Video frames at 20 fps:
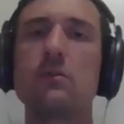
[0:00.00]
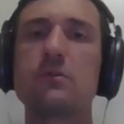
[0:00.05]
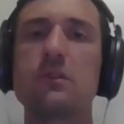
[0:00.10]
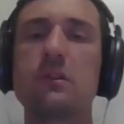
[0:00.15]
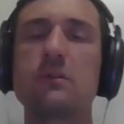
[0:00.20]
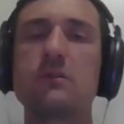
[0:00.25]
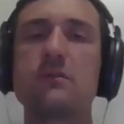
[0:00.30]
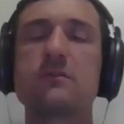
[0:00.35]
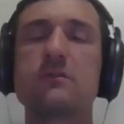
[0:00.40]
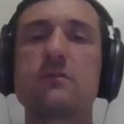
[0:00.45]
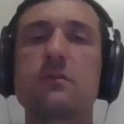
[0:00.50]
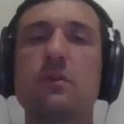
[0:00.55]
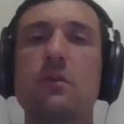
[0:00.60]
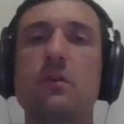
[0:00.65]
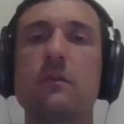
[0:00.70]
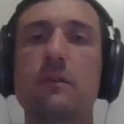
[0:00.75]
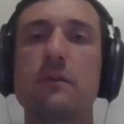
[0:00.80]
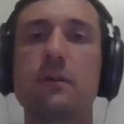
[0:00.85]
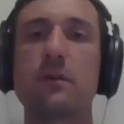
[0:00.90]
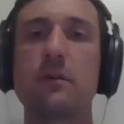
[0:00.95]
using this
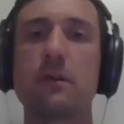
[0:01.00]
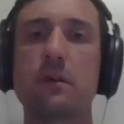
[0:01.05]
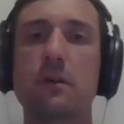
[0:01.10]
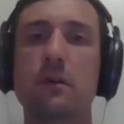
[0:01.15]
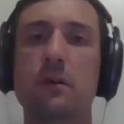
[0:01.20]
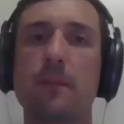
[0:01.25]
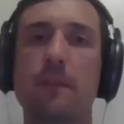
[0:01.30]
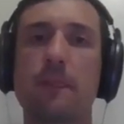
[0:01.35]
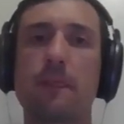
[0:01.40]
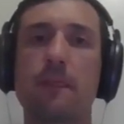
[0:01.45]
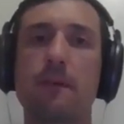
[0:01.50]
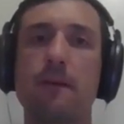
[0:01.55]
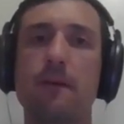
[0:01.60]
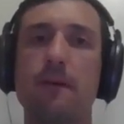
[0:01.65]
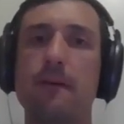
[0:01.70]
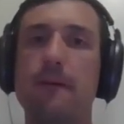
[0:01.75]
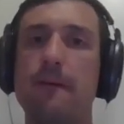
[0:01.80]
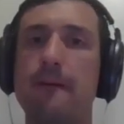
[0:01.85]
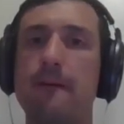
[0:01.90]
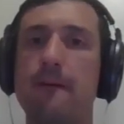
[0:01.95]
solver,
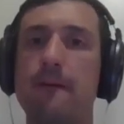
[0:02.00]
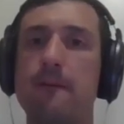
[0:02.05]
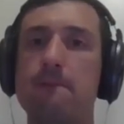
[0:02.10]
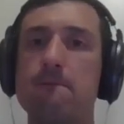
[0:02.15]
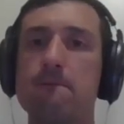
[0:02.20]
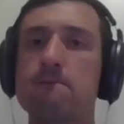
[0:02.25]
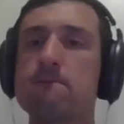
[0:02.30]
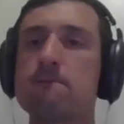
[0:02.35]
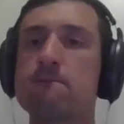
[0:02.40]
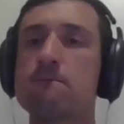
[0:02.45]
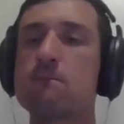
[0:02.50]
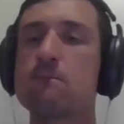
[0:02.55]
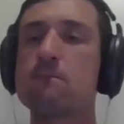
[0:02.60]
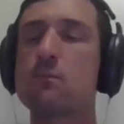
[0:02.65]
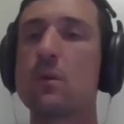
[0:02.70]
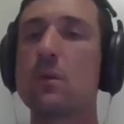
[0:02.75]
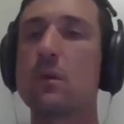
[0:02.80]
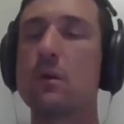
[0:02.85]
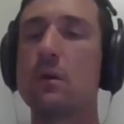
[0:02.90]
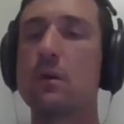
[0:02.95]
um,
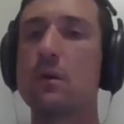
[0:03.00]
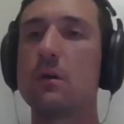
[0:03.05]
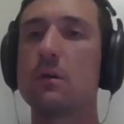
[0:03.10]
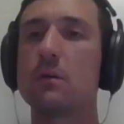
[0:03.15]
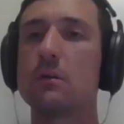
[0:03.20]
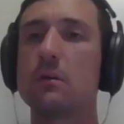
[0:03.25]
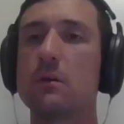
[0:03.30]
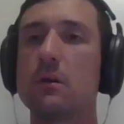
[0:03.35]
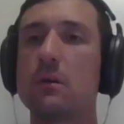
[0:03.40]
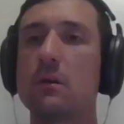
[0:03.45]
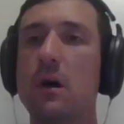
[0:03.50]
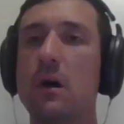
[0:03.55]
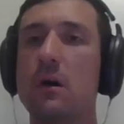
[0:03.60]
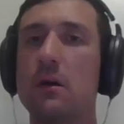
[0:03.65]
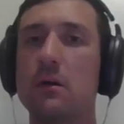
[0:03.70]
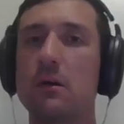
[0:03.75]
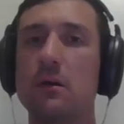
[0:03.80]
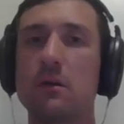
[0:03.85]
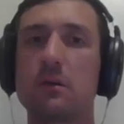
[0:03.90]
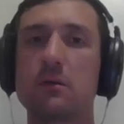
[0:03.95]

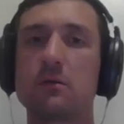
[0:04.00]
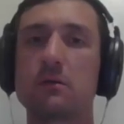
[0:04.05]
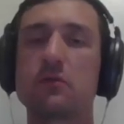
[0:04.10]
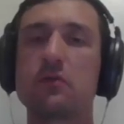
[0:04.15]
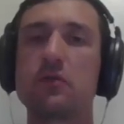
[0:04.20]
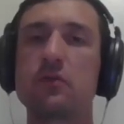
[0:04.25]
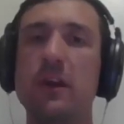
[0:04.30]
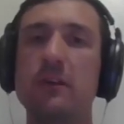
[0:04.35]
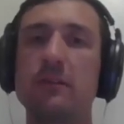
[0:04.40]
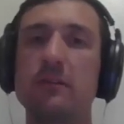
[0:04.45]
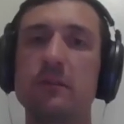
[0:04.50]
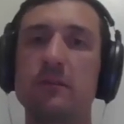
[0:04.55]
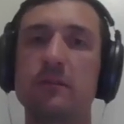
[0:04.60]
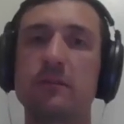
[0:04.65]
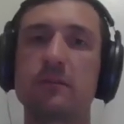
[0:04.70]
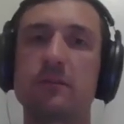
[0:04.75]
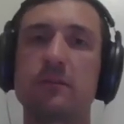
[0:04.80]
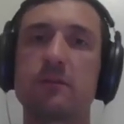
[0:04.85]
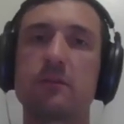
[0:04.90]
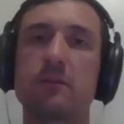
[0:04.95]
I
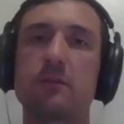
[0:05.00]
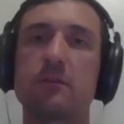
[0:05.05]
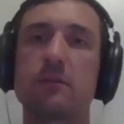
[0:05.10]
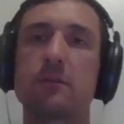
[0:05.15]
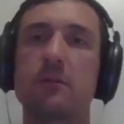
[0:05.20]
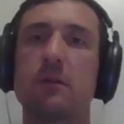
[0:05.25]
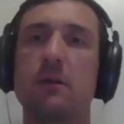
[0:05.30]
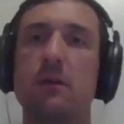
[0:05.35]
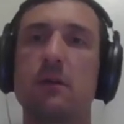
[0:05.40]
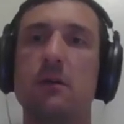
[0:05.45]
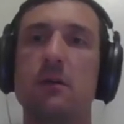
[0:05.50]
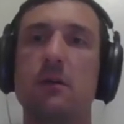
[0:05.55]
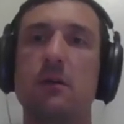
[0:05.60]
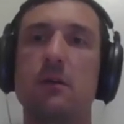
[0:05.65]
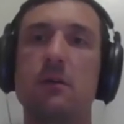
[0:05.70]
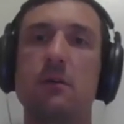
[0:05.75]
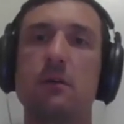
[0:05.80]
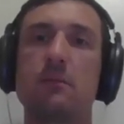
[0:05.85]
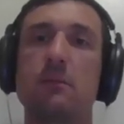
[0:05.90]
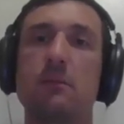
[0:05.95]
created
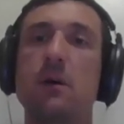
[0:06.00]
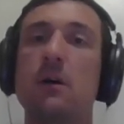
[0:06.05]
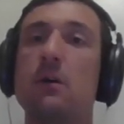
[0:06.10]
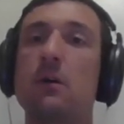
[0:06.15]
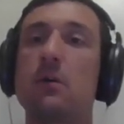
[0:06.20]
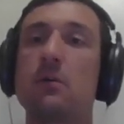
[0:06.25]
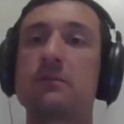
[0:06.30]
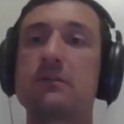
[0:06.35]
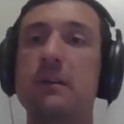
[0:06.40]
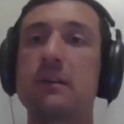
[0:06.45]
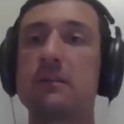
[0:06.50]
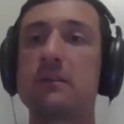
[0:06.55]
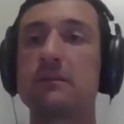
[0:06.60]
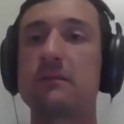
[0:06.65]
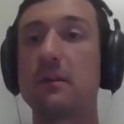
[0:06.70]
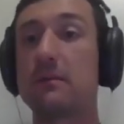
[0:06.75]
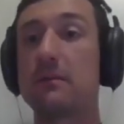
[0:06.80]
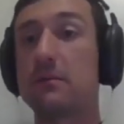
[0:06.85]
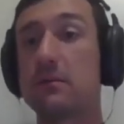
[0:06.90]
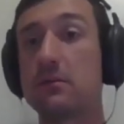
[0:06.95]
a whole set
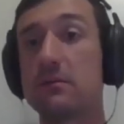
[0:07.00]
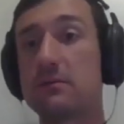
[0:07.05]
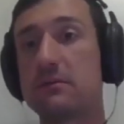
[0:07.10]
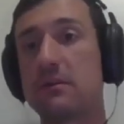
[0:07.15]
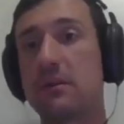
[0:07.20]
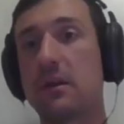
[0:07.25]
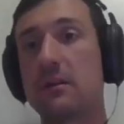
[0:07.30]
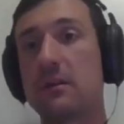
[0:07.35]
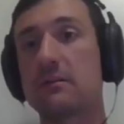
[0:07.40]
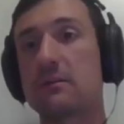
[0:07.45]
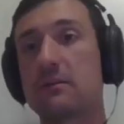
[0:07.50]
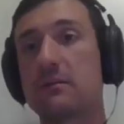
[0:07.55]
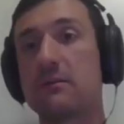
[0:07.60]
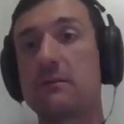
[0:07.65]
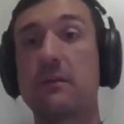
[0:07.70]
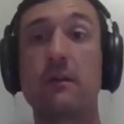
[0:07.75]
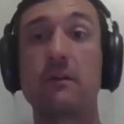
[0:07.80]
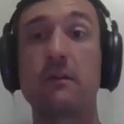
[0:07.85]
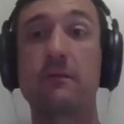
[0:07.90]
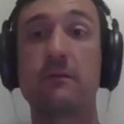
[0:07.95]
of levels that
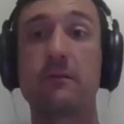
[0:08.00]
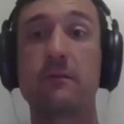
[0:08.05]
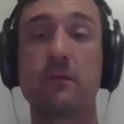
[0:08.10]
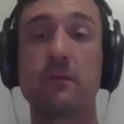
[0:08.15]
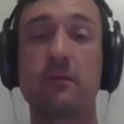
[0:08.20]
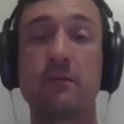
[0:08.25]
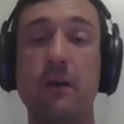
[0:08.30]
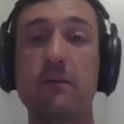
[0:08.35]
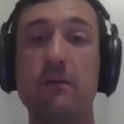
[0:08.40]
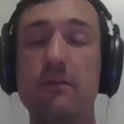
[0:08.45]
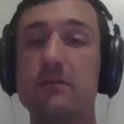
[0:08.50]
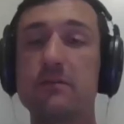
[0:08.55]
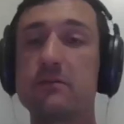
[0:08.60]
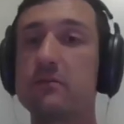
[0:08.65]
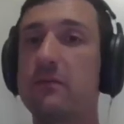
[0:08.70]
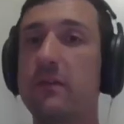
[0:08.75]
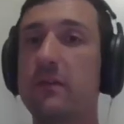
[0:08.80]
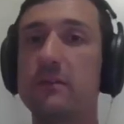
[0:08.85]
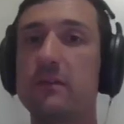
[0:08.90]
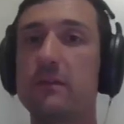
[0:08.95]
vary from very easy
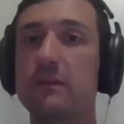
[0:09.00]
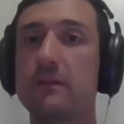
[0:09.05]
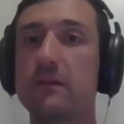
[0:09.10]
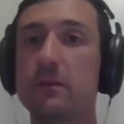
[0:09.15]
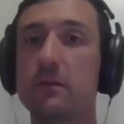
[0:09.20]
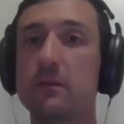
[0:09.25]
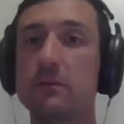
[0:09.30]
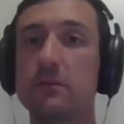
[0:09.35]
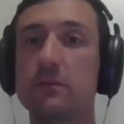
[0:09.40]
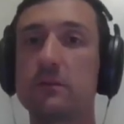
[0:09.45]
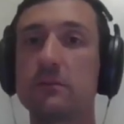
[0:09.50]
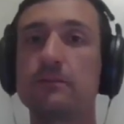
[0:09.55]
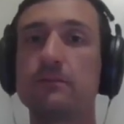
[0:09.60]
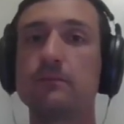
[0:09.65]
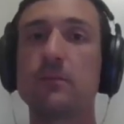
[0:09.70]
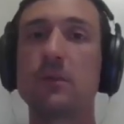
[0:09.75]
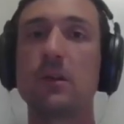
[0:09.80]
to very difficult.